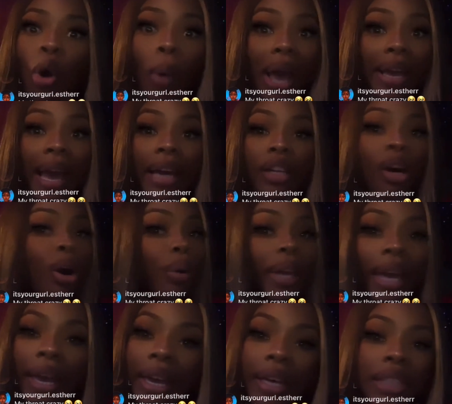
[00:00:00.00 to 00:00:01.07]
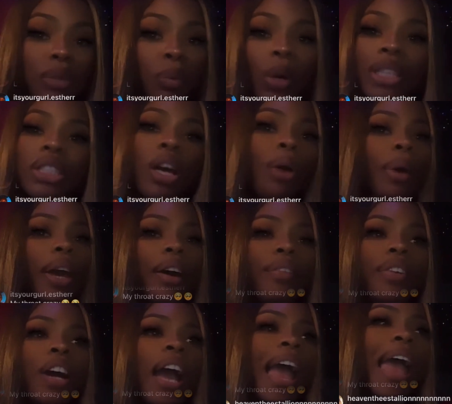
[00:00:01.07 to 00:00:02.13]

who ain't got no kids whatsoever,